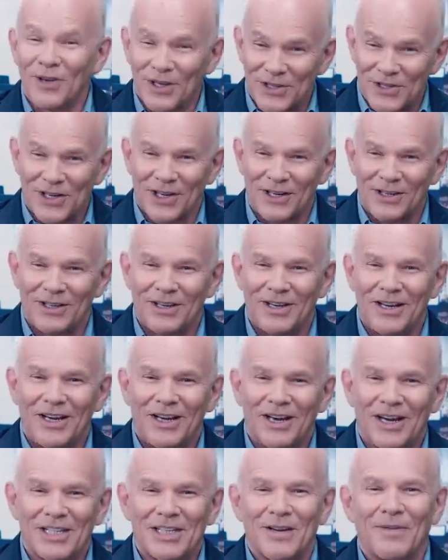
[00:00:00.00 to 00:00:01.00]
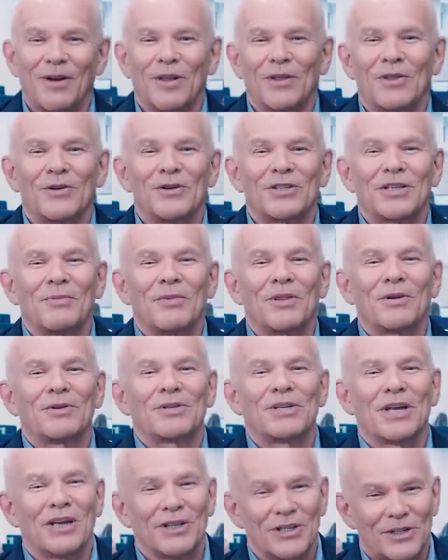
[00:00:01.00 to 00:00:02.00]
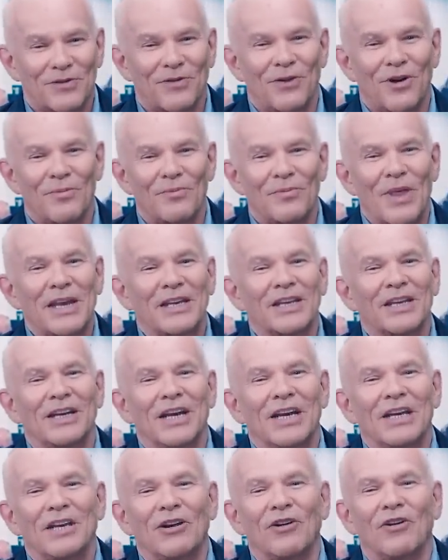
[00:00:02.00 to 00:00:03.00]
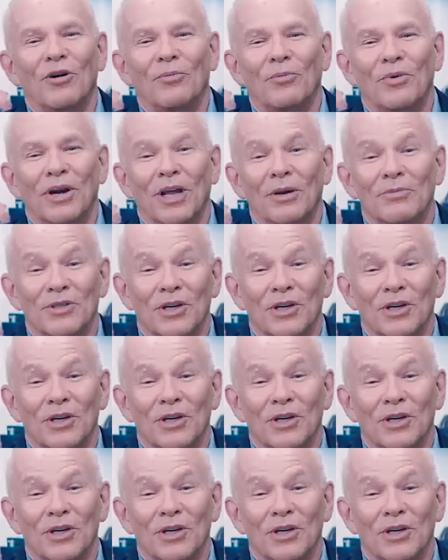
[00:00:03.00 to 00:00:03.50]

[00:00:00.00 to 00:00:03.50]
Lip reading: First though, let's have a look through some of the results from that Canadian Grand Prix.